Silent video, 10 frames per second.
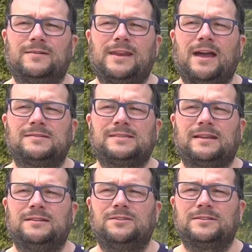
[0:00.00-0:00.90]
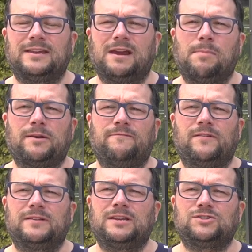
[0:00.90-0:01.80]
greenhouse, I didn't care about the
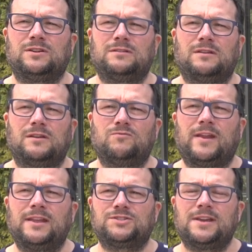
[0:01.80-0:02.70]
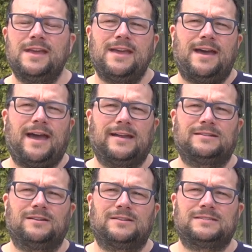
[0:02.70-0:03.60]
foundation drainage. I
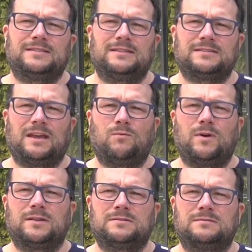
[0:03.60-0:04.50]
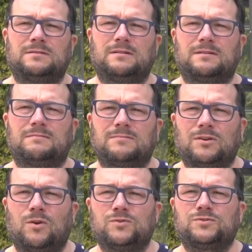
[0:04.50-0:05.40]
thought since I was
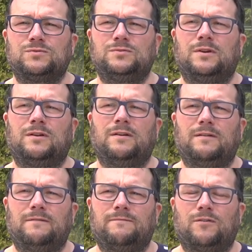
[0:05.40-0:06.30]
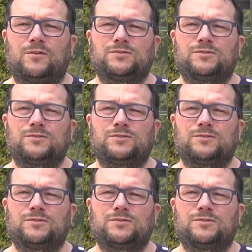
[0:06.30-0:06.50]
close to the floor